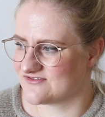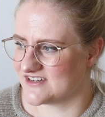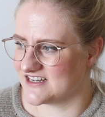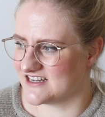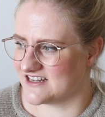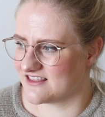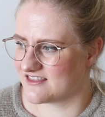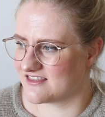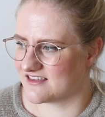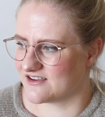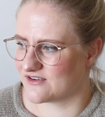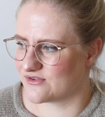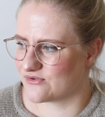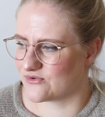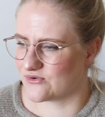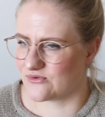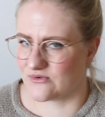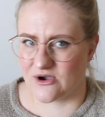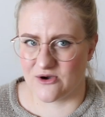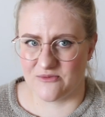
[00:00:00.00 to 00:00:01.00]
really think
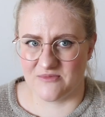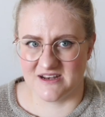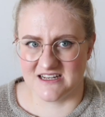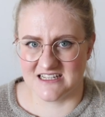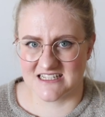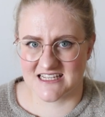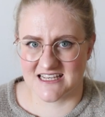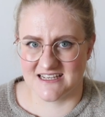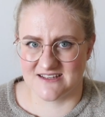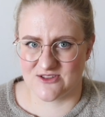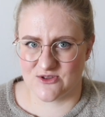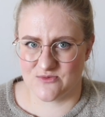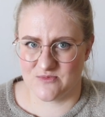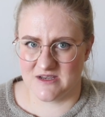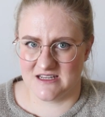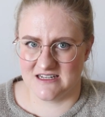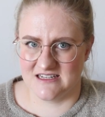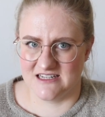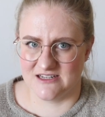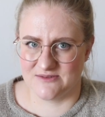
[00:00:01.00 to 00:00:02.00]
through how many skeins you
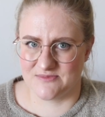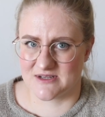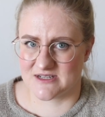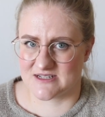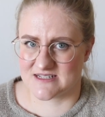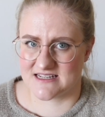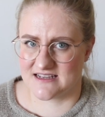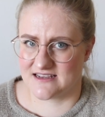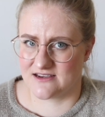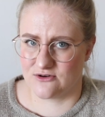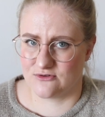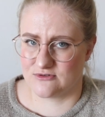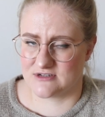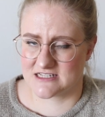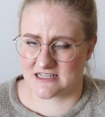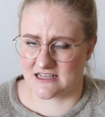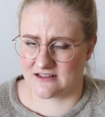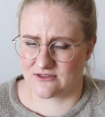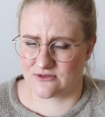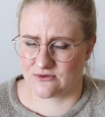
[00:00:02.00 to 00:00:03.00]
might need because I
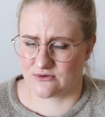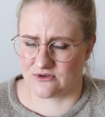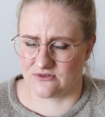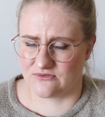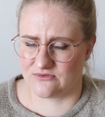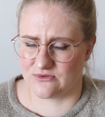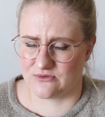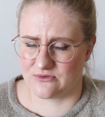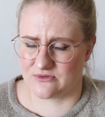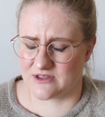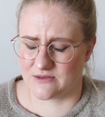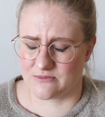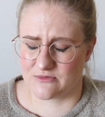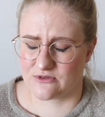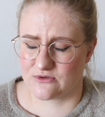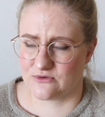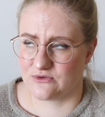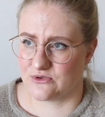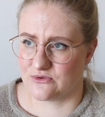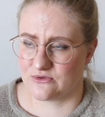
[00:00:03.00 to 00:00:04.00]
always get so confused. I'm
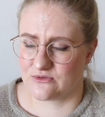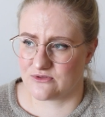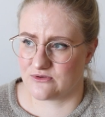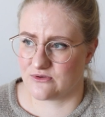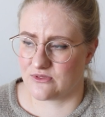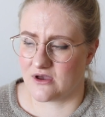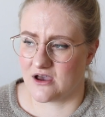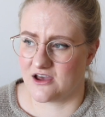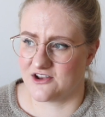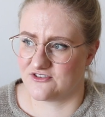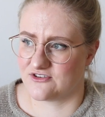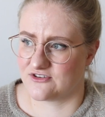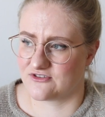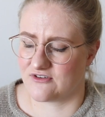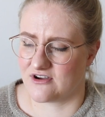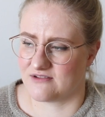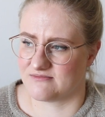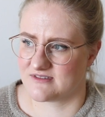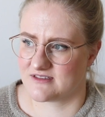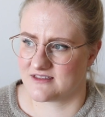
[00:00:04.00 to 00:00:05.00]
so used to the 100
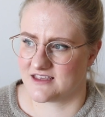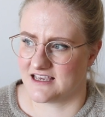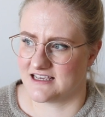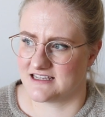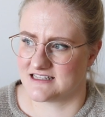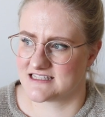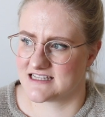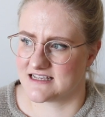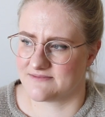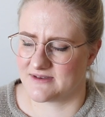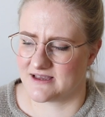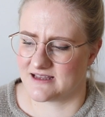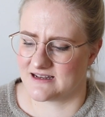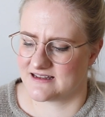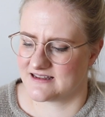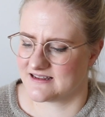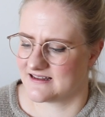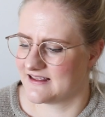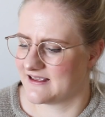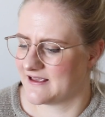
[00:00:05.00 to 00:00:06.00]
gram skeins,
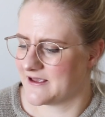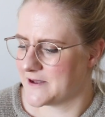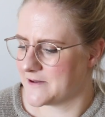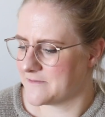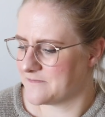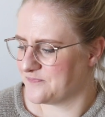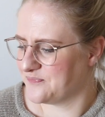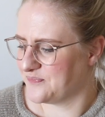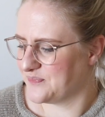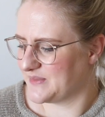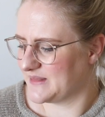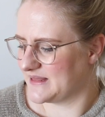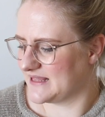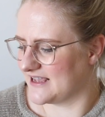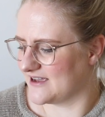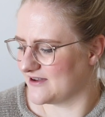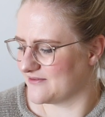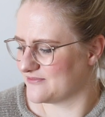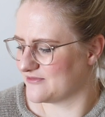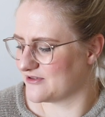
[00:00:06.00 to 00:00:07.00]
but
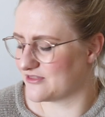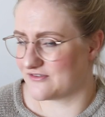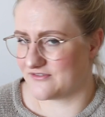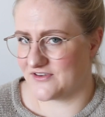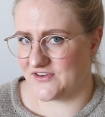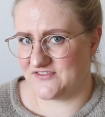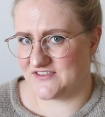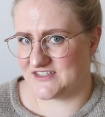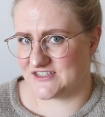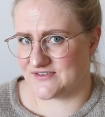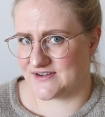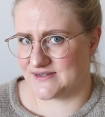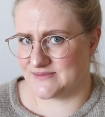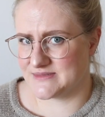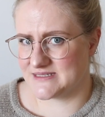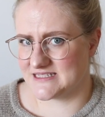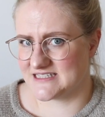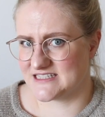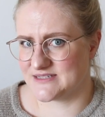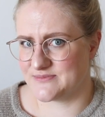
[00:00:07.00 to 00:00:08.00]
yeah, with the 50
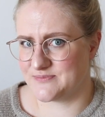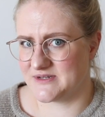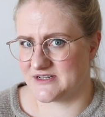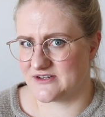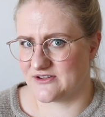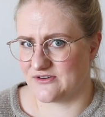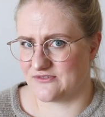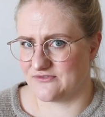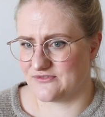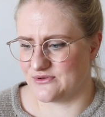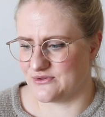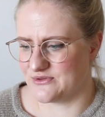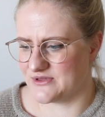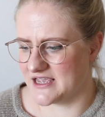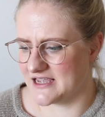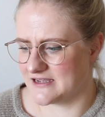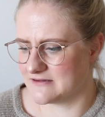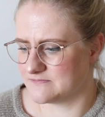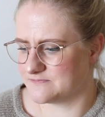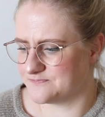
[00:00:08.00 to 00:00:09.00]
grams, it's a bit
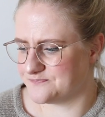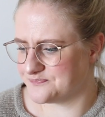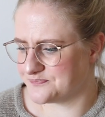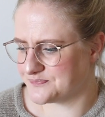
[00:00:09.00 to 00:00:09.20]
confusing.